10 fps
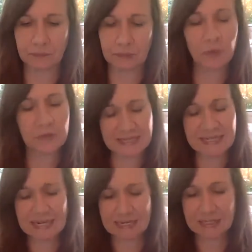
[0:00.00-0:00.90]
or the
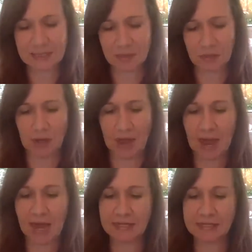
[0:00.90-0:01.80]
seeds,
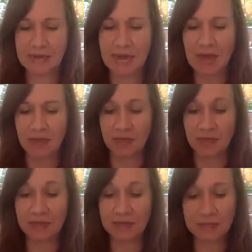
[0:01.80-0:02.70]
and
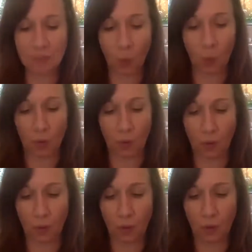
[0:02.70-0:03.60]
this
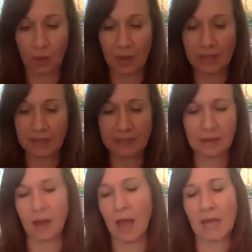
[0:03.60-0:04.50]
oil
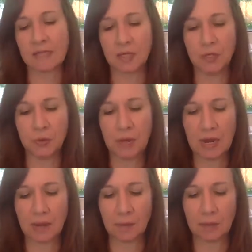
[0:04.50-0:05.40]
has a
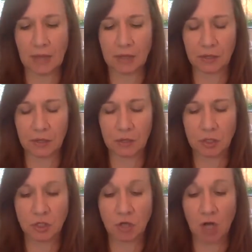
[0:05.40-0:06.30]
unique molecular
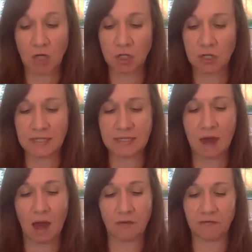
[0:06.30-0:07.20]
structure that's
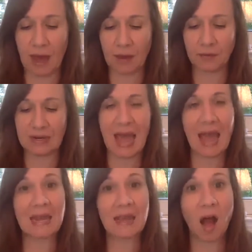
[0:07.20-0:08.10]
not found in
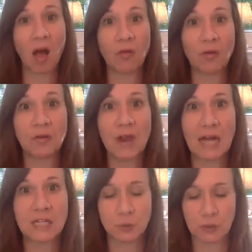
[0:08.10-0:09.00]
any other
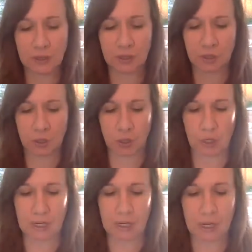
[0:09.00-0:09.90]
naturally
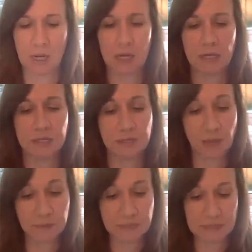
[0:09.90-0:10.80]
occurring
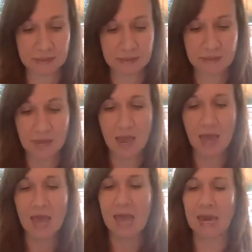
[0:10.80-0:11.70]
substance.
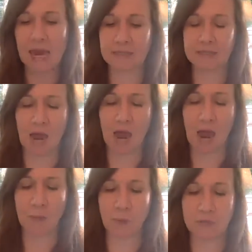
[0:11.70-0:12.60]
It has a
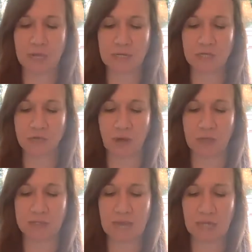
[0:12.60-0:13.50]
high percentage of
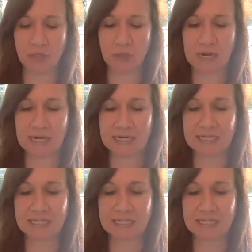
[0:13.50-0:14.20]
unsaturated